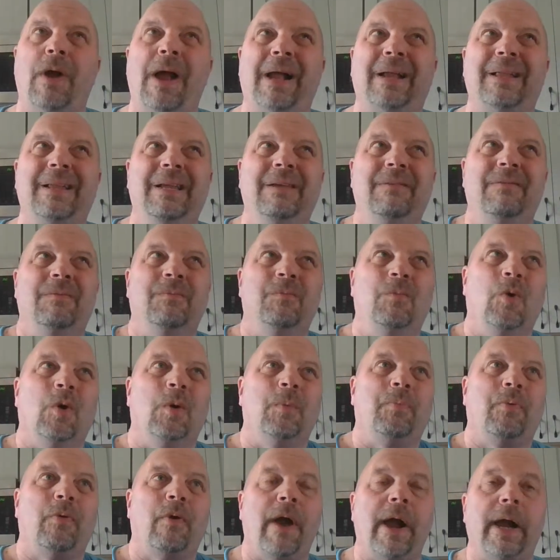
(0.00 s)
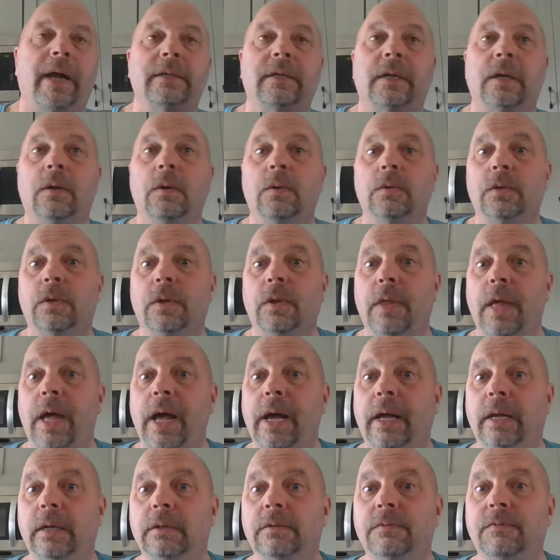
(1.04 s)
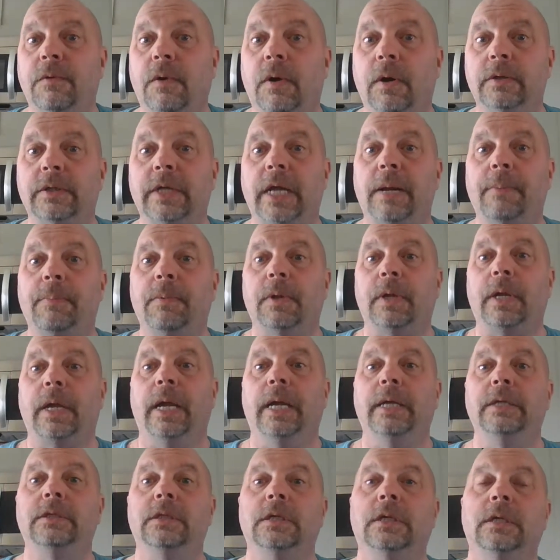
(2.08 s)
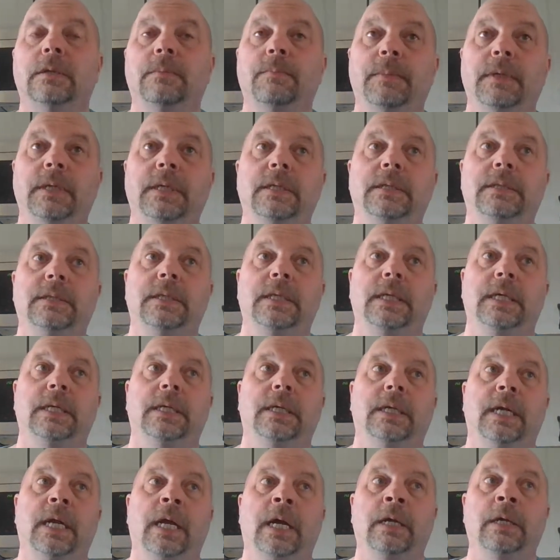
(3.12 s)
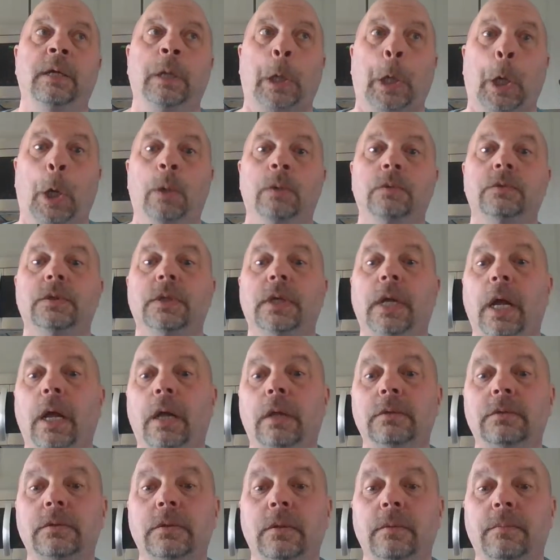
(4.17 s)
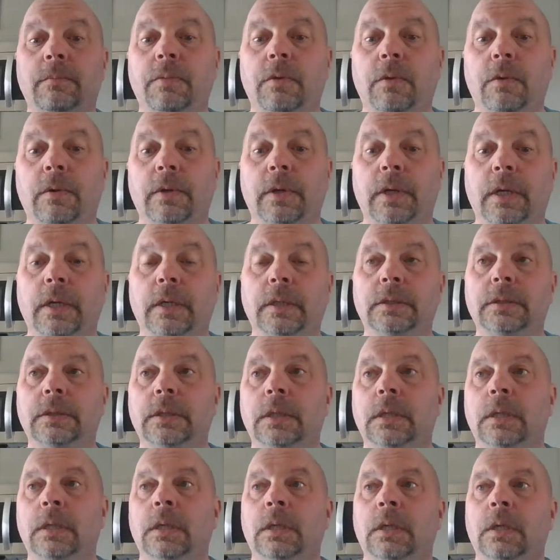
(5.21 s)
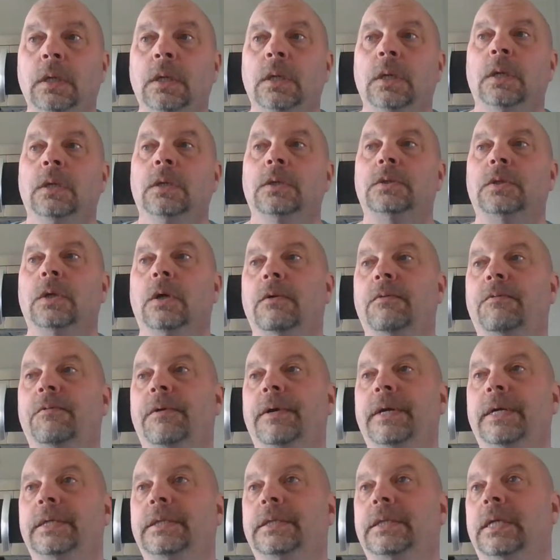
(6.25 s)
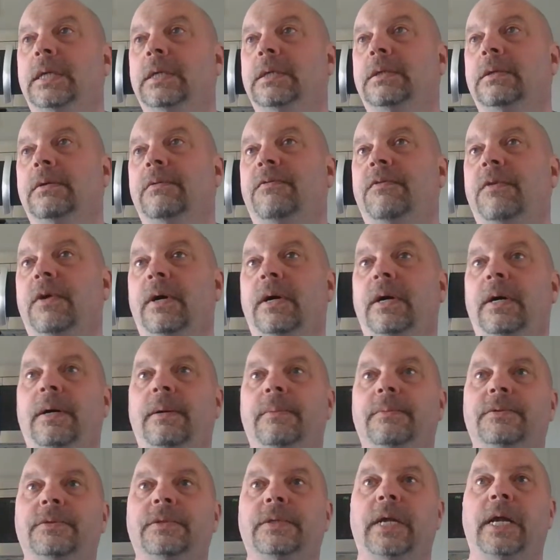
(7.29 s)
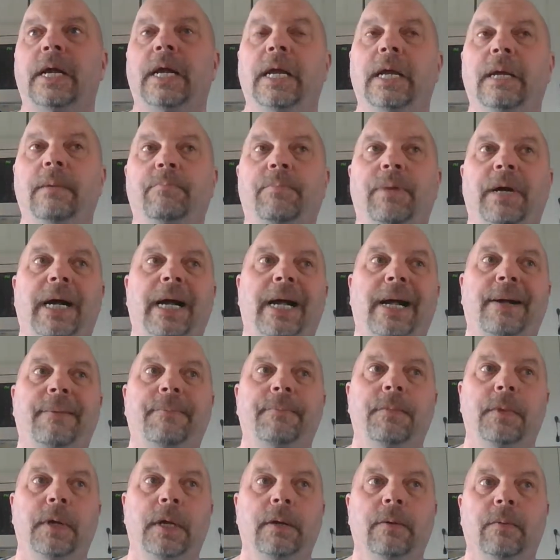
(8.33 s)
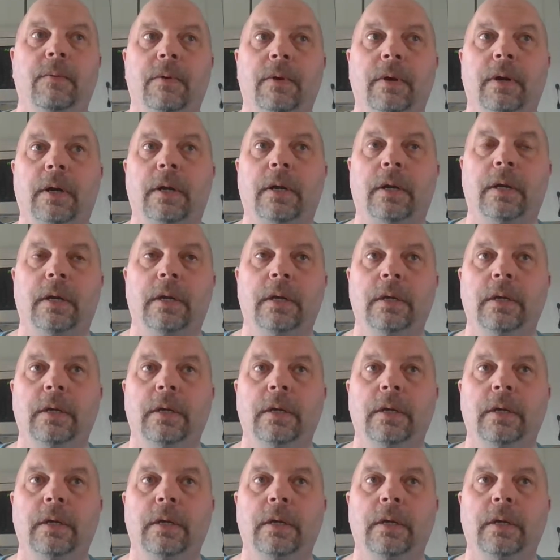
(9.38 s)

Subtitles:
even more practical to that, as far as application, could be seen in how you coach and counsel employees. So, for instance, if say Bob at work